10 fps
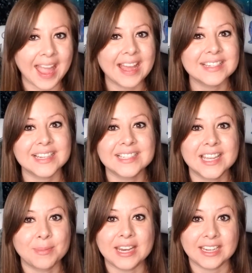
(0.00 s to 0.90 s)
and
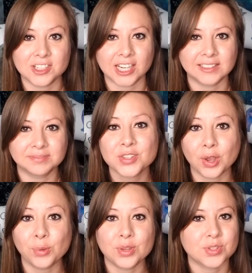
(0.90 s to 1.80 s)
intimidation.
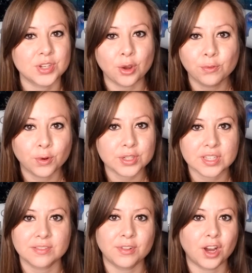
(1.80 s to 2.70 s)
So there's no
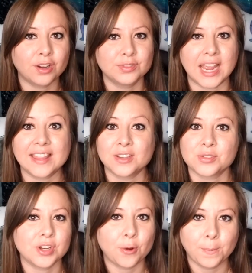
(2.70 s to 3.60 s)
force involved and
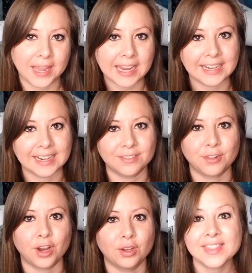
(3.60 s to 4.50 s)
there's no pain
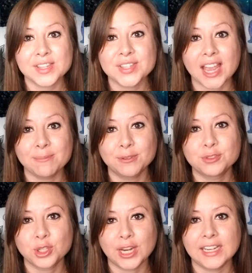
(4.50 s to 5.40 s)
involved. This type of
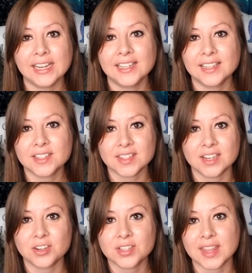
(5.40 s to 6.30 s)
training
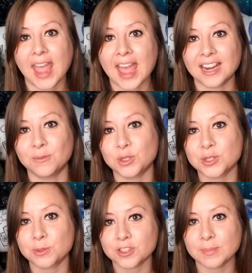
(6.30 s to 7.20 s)
considers the
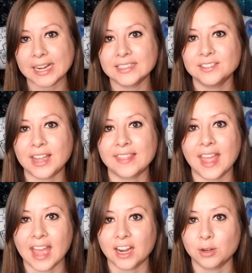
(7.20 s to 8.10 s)
animal's perspective and
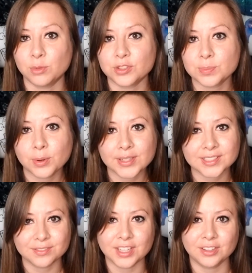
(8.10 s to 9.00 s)
the animal's point
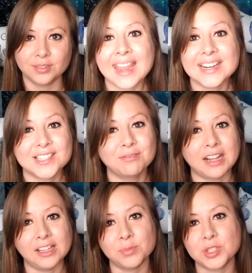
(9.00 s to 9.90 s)
of view. It
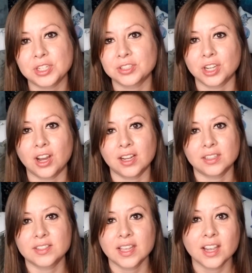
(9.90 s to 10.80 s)
develops your
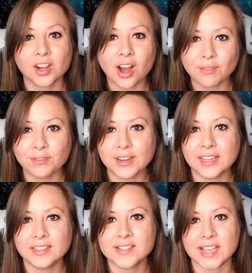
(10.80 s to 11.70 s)
dog's
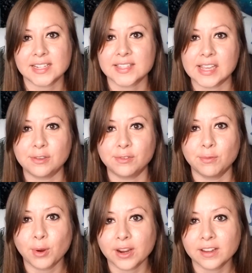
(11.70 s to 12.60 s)
confidence and
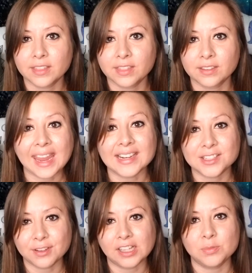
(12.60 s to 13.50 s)
self-worth. It
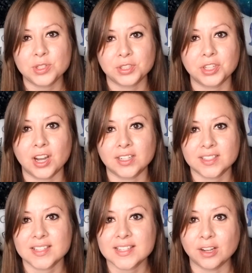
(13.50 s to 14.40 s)
develops your
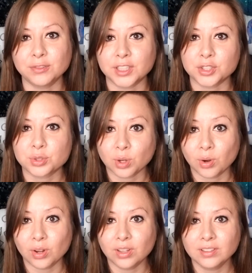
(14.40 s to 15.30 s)
dog's
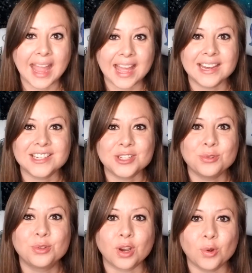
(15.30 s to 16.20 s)
self-control, and
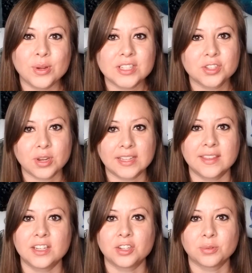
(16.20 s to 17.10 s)
you grow and
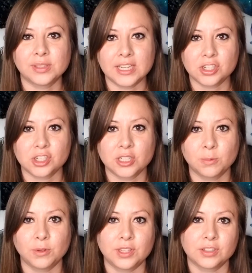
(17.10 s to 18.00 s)
strengthen your
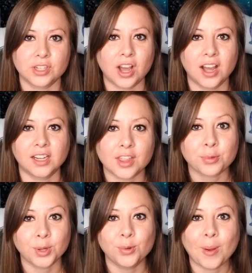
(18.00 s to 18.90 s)
relationship with your dog
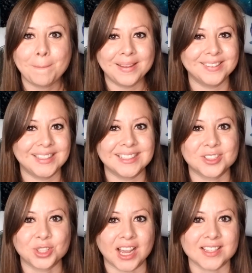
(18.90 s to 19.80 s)
through building
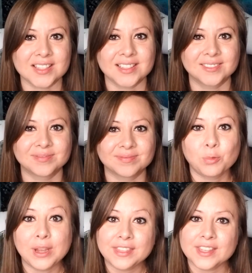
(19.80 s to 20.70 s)
trust.
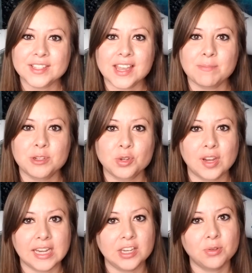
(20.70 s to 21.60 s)
With this type of
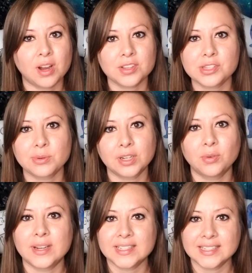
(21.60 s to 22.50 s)
training, you also are
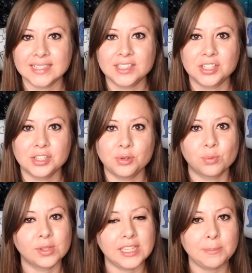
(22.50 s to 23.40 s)
going to need
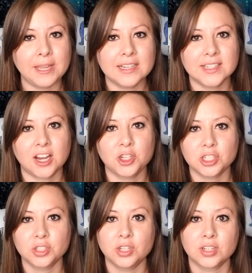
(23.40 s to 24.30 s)
to really pay
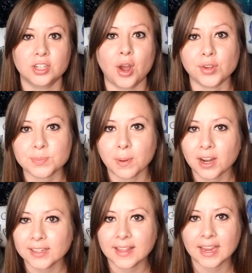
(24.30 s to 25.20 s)
attention to your dog's
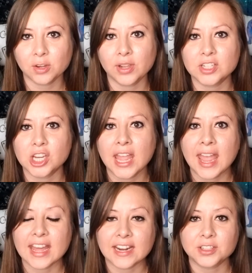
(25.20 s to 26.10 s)
body language
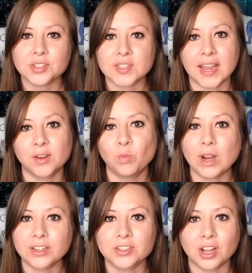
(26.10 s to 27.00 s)
and understand
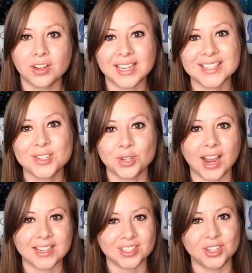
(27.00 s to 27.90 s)
what your dog is
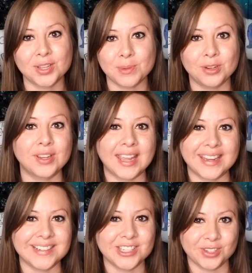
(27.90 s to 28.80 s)
trying to
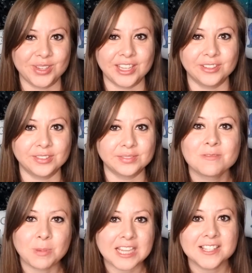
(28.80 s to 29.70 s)
communicate to you.
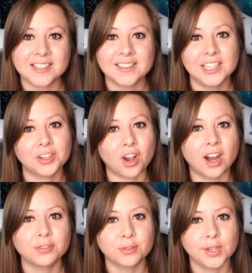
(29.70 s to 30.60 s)
basically you're
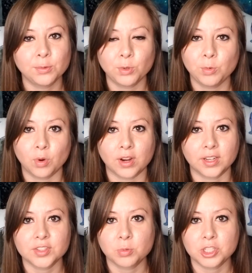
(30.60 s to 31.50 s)
offering
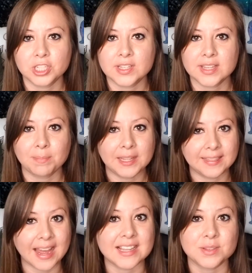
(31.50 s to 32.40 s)
rewards, which is
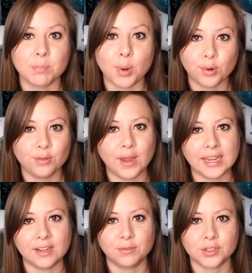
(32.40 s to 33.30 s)
something that is
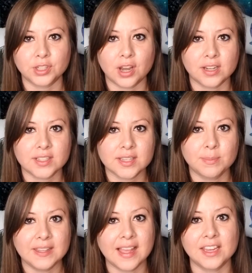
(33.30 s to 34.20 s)
motivating for dogs,
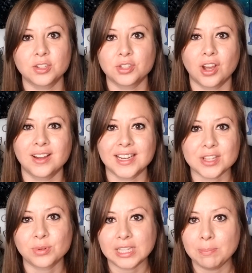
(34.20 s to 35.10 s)
something that your dog
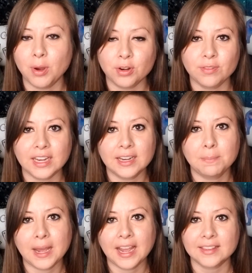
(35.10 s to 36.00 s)
is really
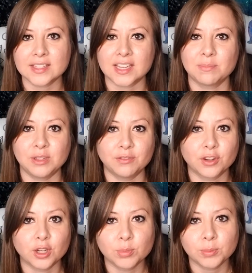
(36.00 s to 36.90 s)
motivated by. This can be
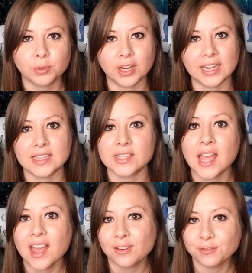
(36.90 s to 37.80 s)
verbal praise,
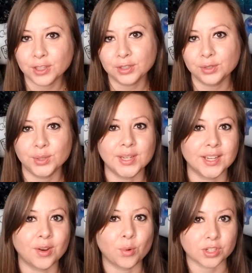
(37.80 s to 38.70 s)
food,
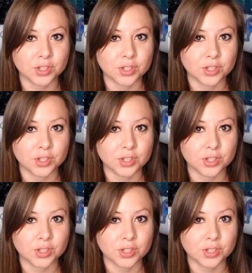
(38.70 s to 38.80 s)
or